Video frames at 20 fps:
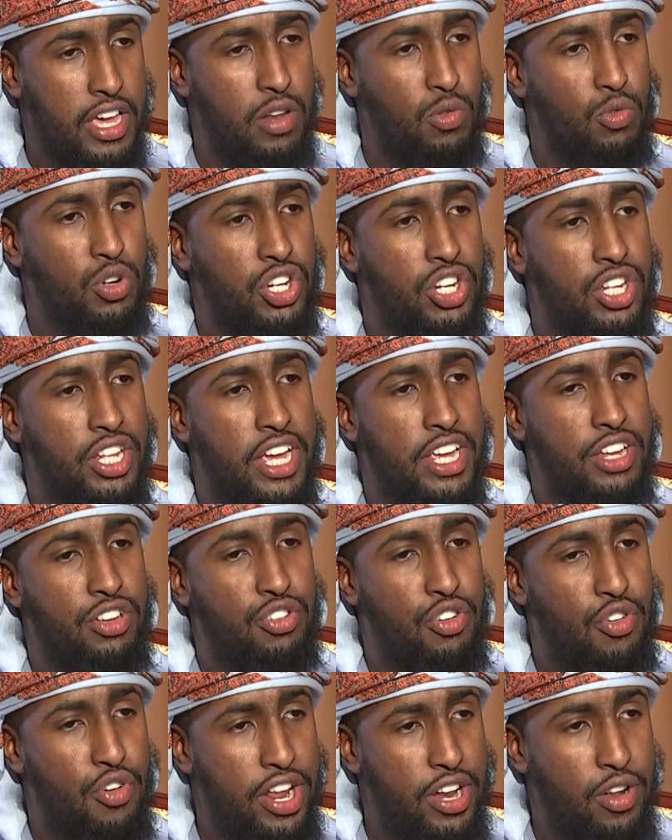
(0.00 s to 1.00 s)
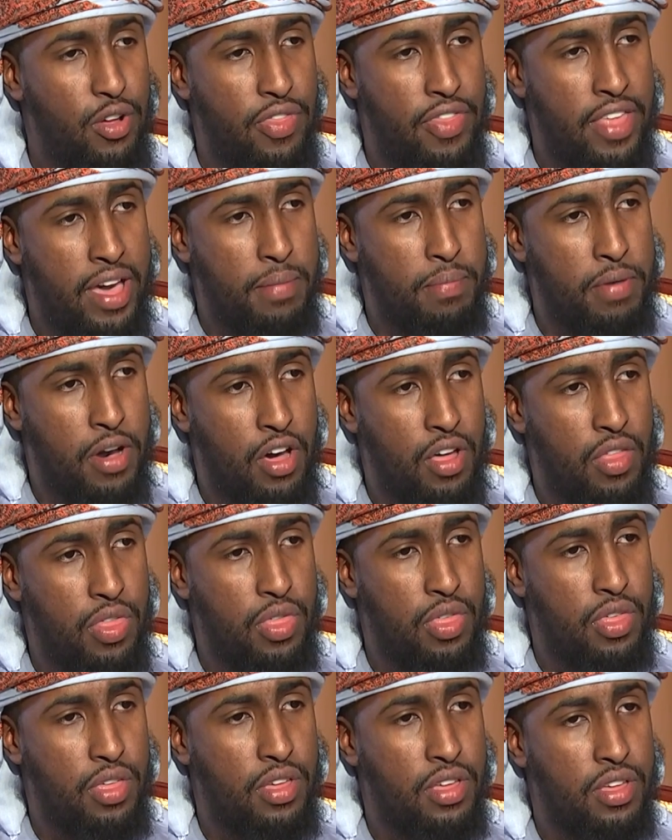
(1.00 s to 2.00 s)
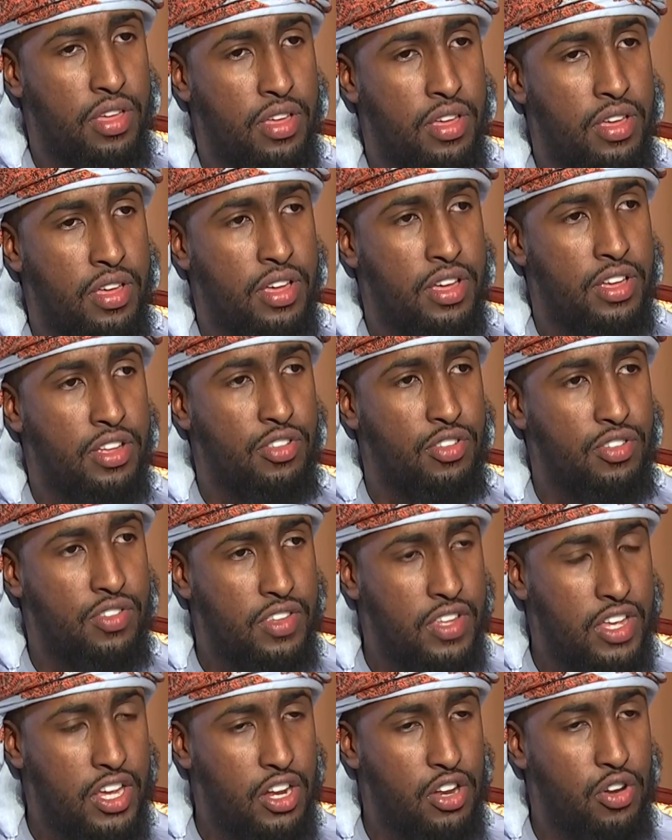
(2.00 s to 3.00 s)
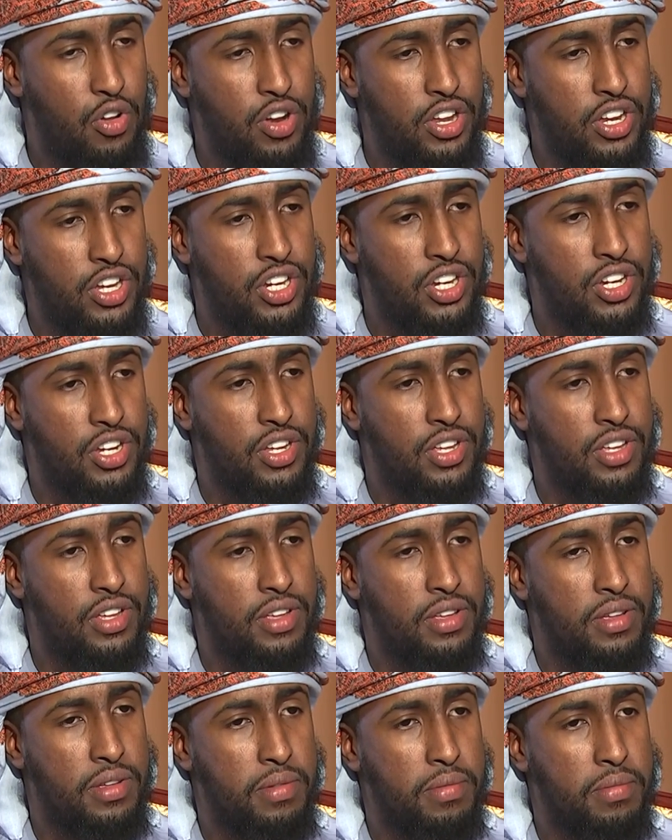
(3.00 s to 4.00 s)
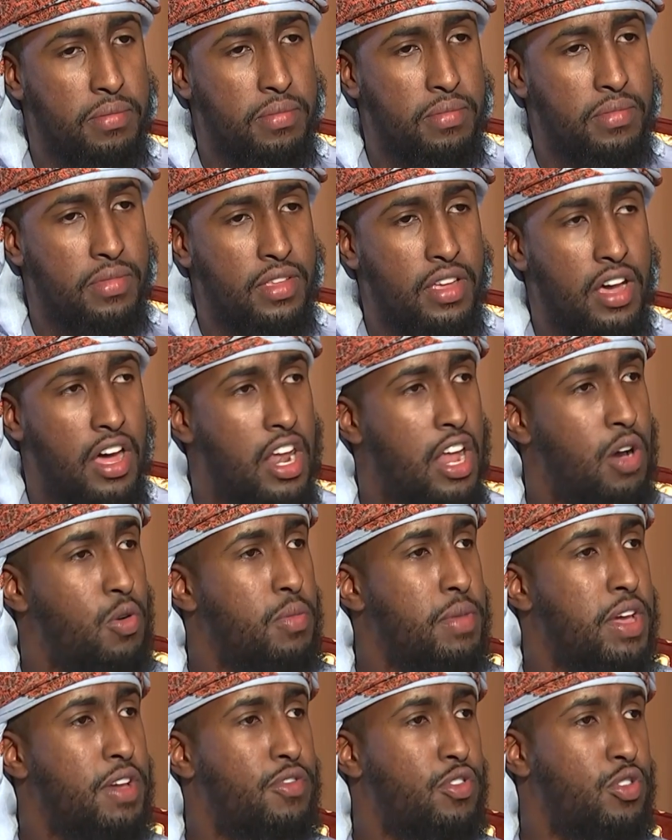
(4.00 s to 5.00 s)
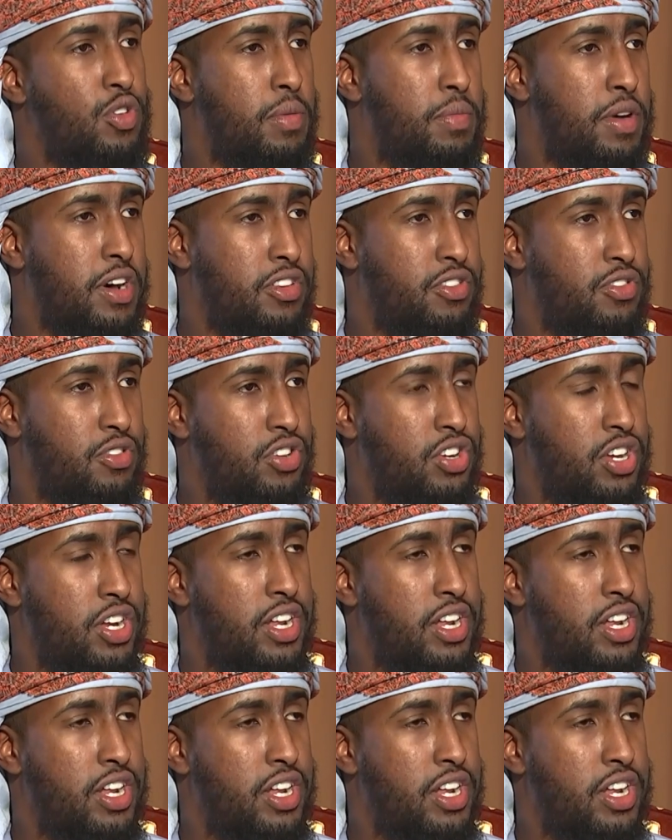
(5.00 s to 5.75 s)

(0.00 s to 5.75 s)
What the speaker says: in which they tread on that path to seek knowledge. Allah will make for you a path to